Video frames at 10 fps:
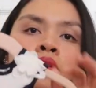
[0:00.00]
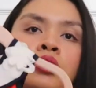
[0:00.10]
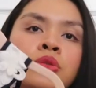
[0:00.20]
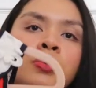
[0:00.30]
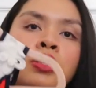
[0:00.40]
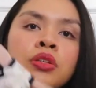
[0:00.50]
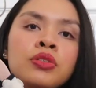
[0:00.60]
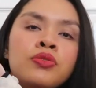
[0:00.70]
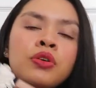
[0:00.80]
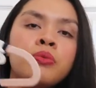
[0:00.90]
This one
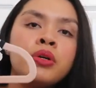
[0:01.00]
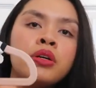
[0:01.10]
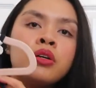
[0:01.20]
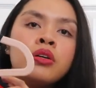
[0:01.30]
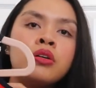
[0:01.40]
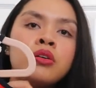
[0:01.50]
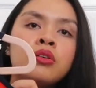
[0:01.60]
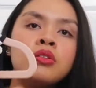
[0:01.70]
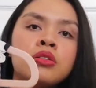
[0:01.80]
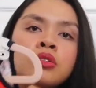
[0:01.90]
is from my
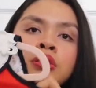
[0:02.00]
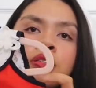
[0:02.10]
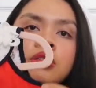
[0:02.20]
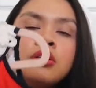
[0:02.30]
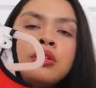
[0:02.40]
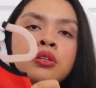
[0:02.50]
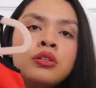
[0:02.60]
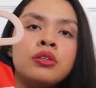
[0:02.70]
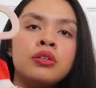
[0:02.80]
uncle's sister.